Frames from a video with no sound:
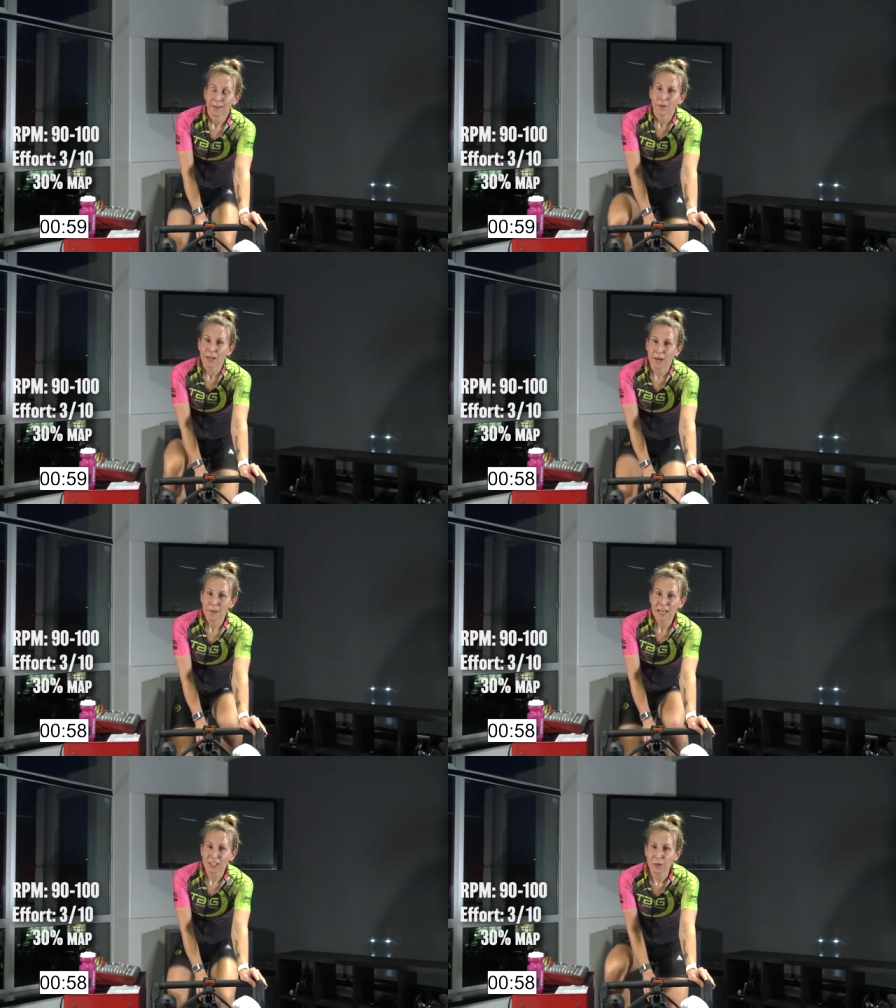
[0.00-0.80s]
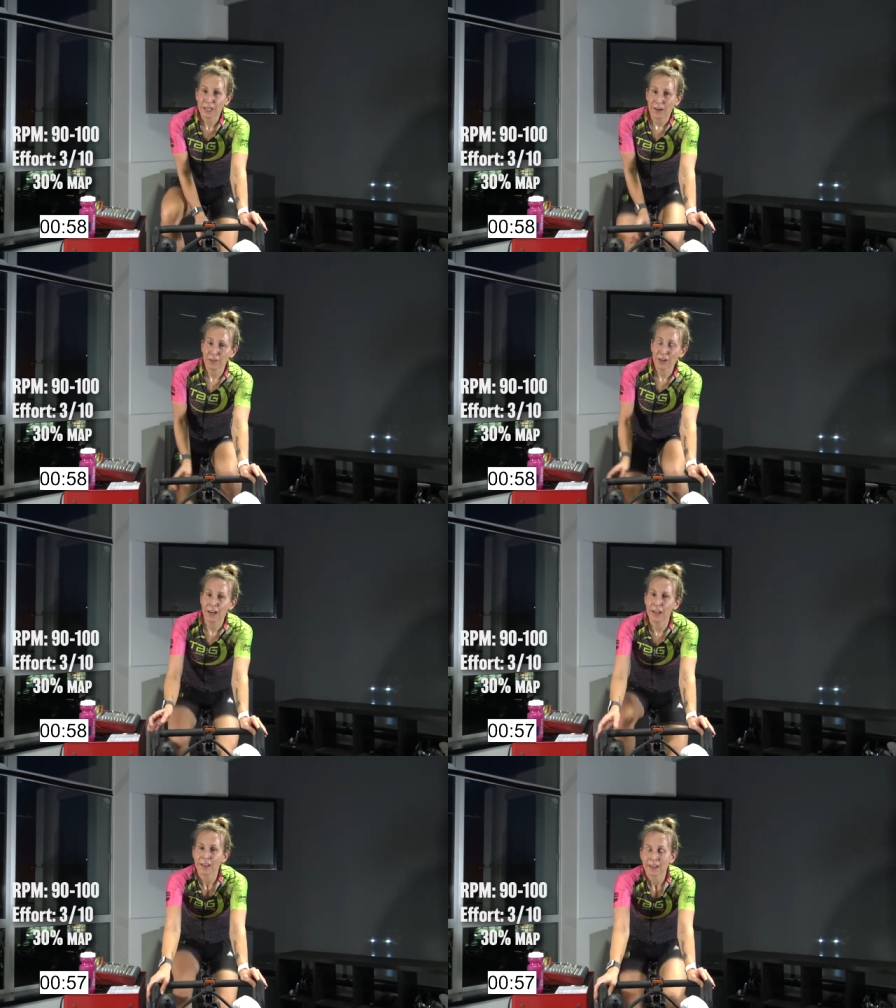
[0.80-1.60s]
We got a minute to recover,
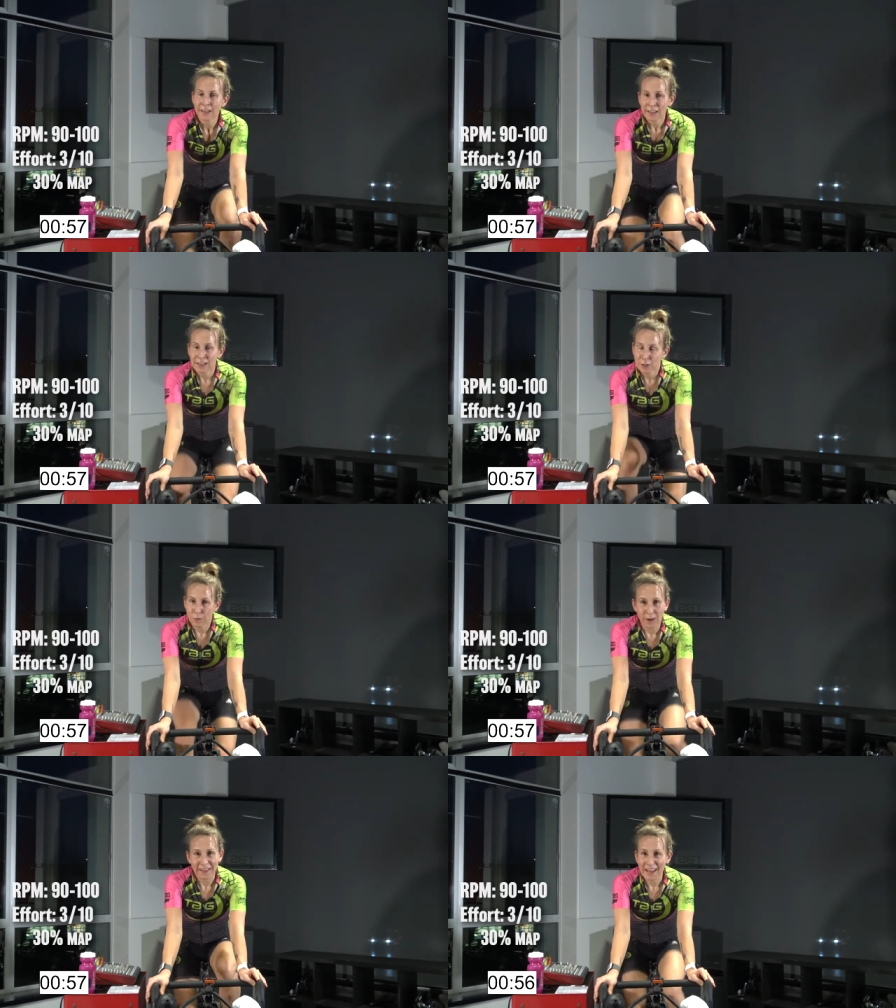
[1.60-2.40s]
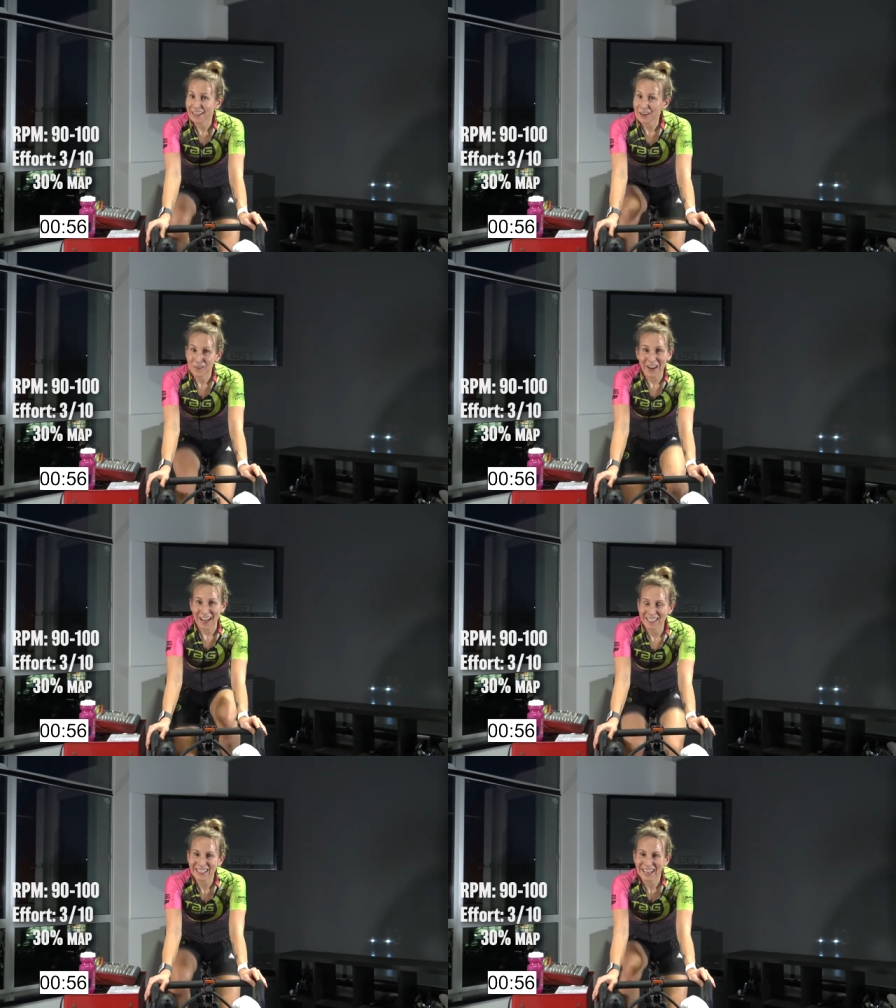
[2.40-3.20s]
so find that gear
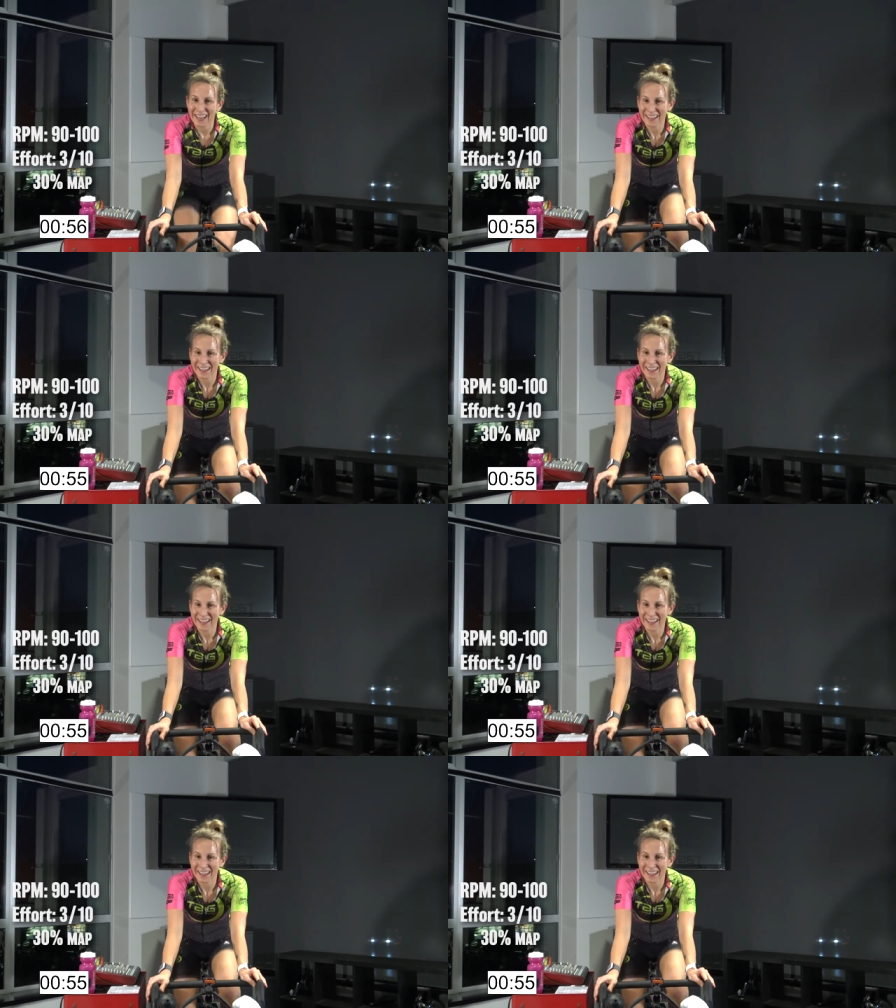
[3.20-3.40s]
fast.